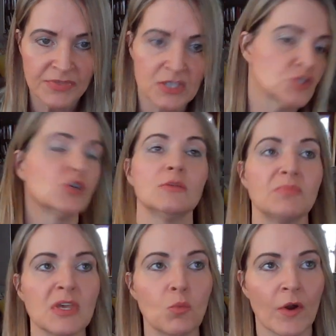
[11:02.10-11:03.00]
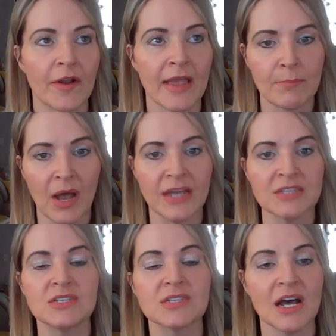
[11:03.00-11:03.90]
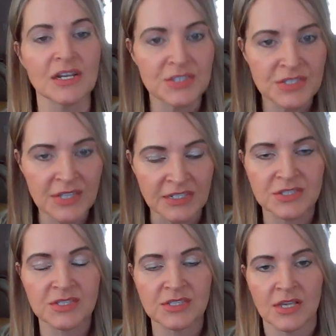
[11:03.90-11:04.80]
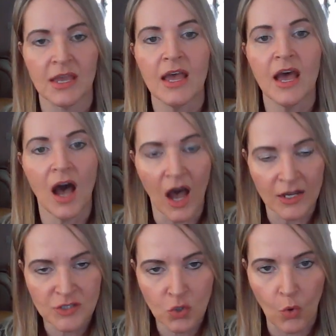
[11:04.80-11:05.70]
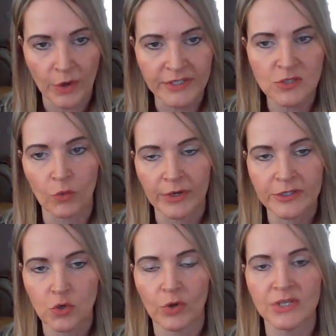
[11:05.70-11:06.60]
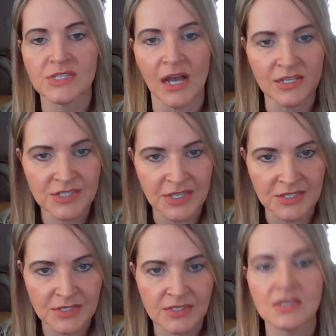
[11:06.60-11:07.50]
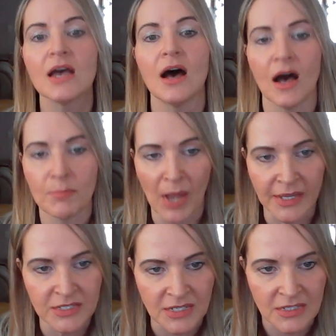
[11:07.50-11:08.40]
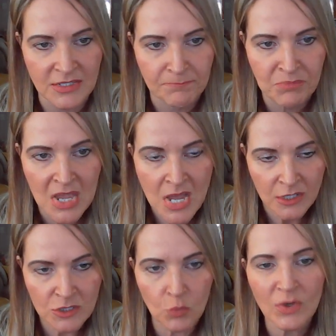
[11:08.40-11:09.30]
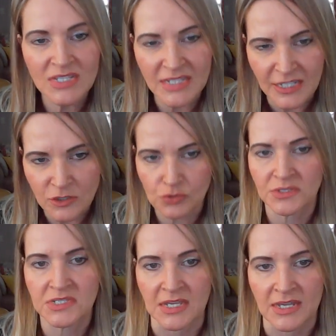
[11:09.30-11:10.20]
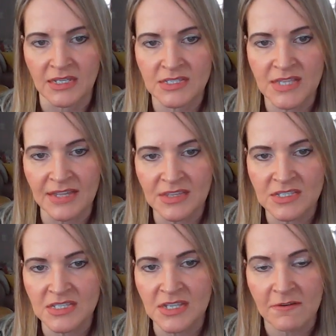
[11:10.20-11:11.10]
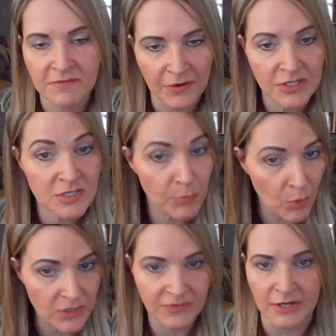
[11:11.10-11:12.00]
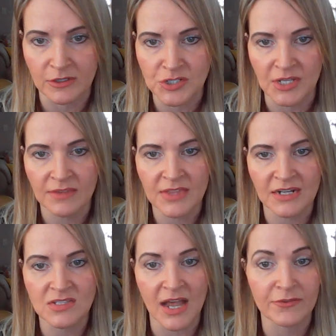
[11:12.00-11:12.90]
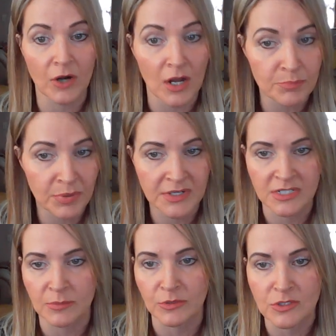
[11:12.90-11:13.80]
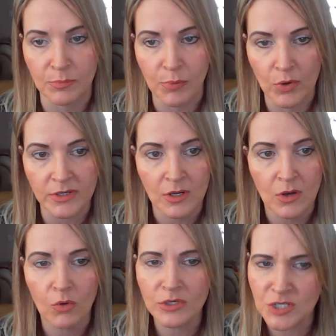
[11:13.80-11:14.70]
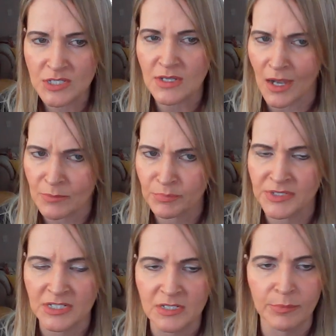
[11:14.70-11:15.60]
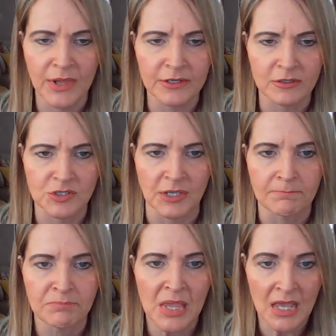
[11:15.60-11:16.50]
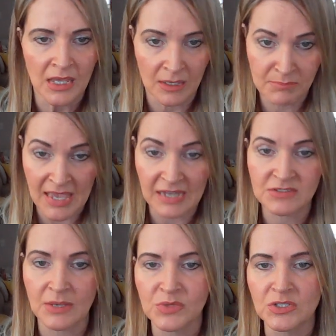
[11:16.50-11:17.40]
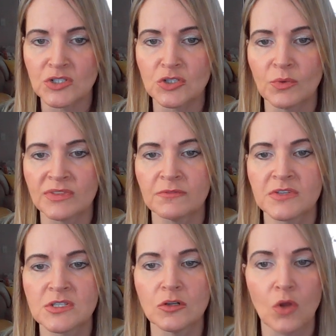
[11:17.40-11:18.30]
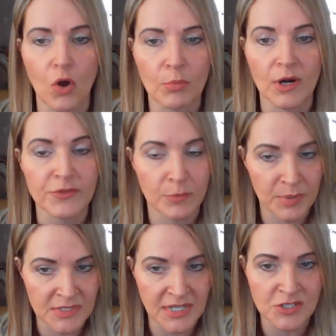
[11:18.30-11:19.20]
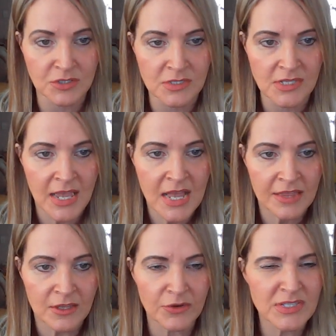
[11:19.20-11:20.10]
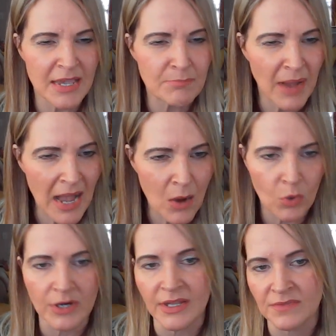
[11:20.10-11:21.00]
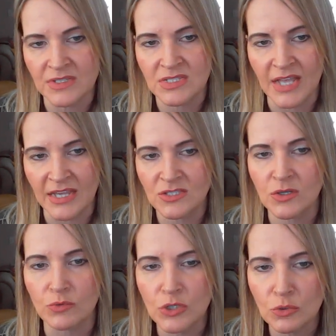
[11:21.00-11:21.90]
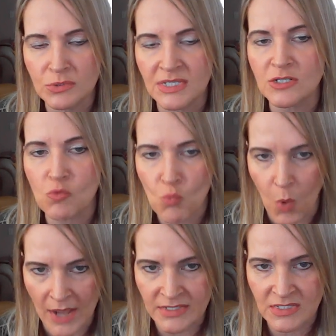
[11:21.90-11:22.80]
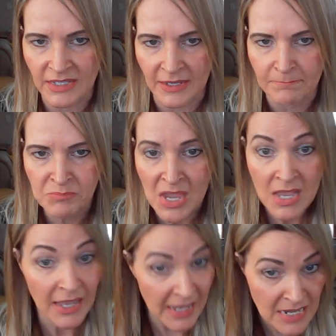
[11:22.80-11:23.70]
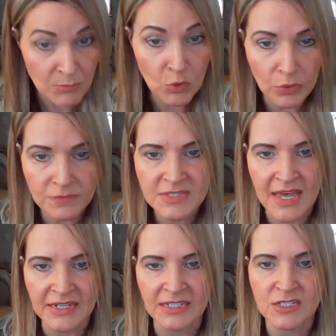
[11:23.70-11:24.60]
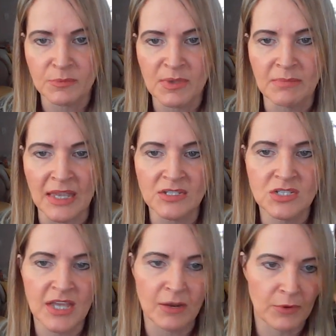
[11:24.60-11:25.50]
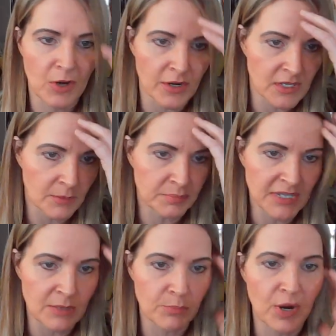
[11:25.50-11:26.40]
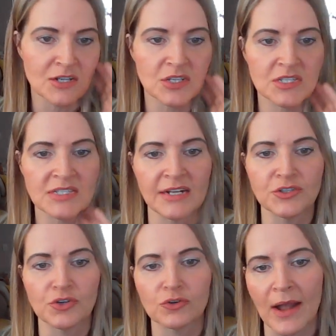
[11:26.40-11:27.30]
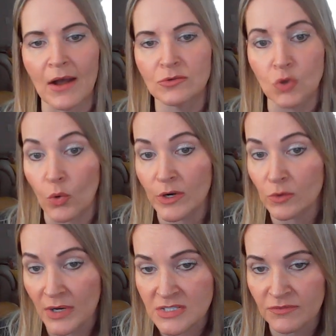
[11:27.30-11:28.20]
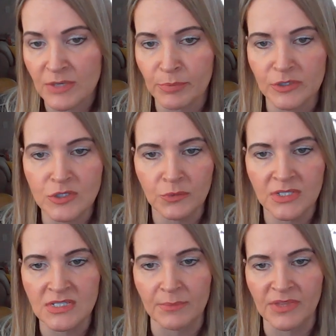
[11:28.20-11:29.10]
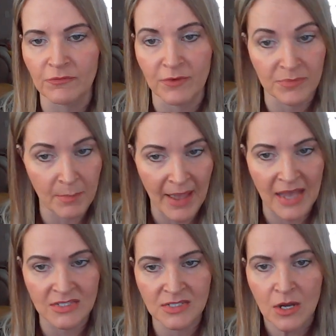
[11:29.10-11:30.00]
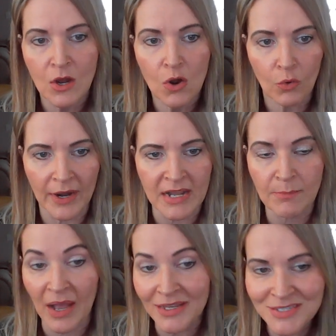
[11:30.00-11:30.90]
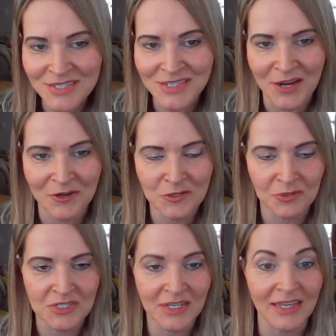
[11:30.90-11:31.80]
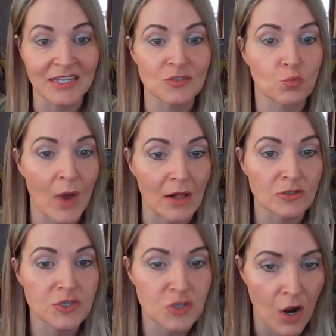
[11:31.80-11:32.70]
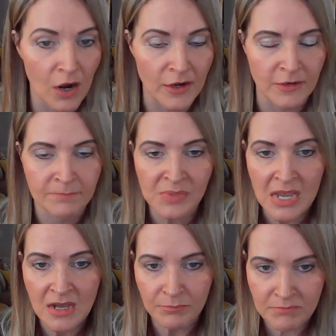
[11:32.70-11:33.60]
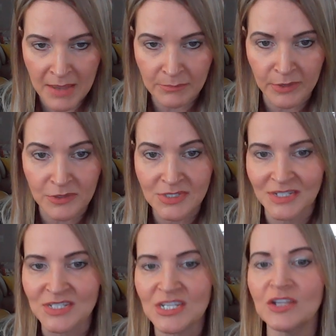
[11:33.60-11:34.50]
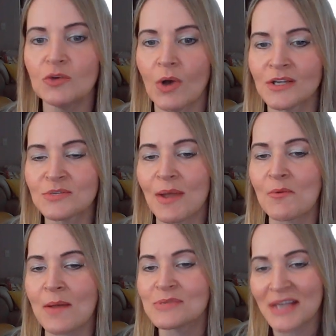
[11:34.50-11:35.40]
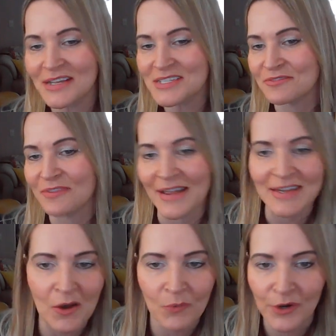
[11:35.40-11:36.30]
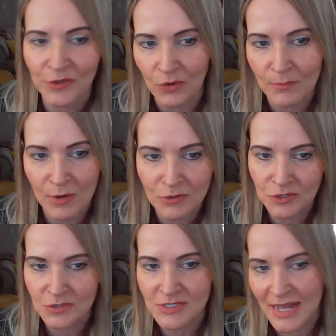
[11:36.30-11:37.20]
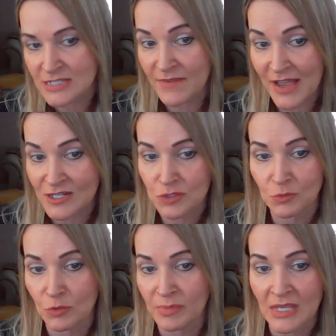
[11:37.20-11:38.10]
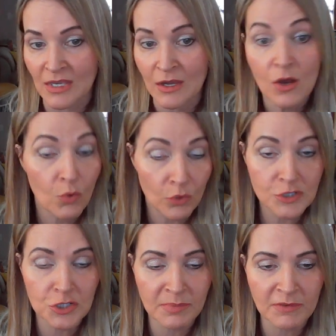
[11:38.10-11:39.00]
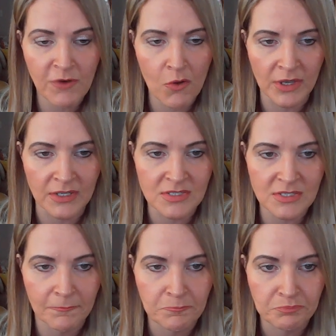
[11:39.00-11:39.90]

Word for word: This could be where a Pisces assists a Taurus or a Taurus assists a Pisces. So what is interesting is that this is very supportive energy that is either unpredictable support or just unpredictable energy. It may have something to do with the physical home or other possessions. There is a power in this day, so use it wisely. Any moves that need to be made today regarding completing projects, standing your ground, or aggressively pursuing something from the past or any Pisces characteristic is well starred. Members, continue on to my website to find out where your emotional satisfaction will be or should be focused.